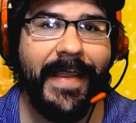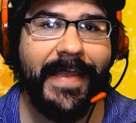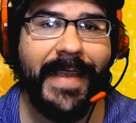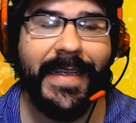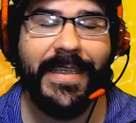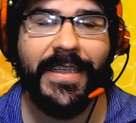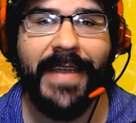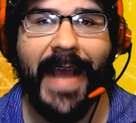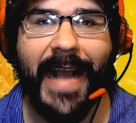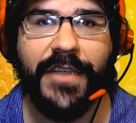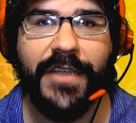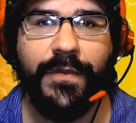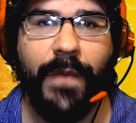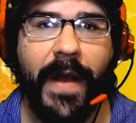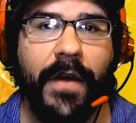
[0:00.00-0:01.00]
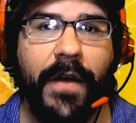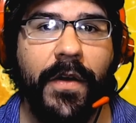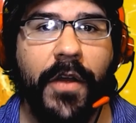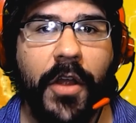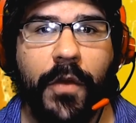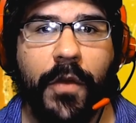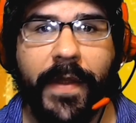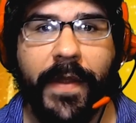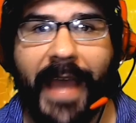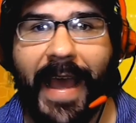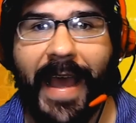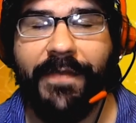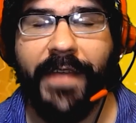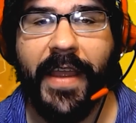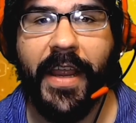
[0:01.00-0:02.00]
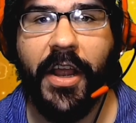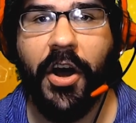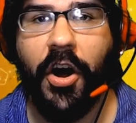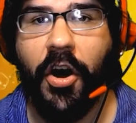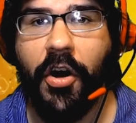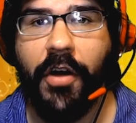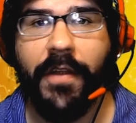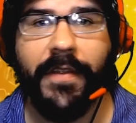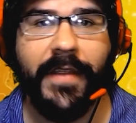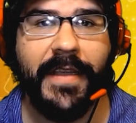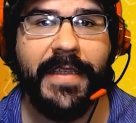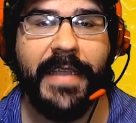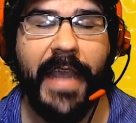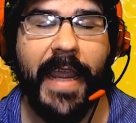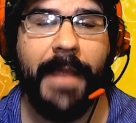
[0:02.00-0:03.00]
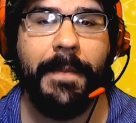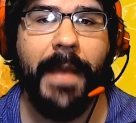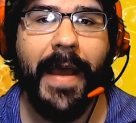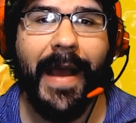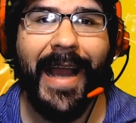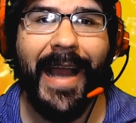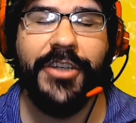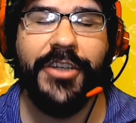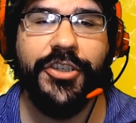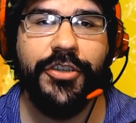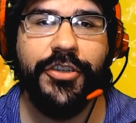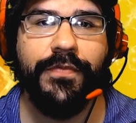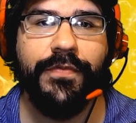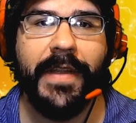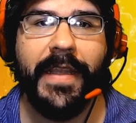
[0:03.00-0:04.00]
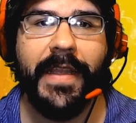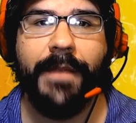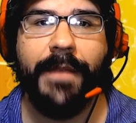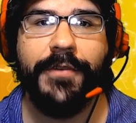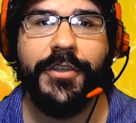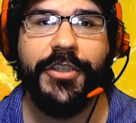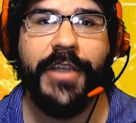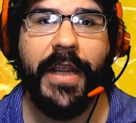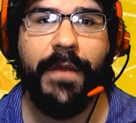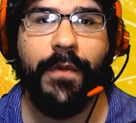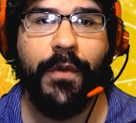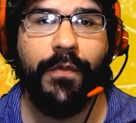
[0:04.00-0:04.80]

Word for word: that stacks well with having all the same, I do really appreciate what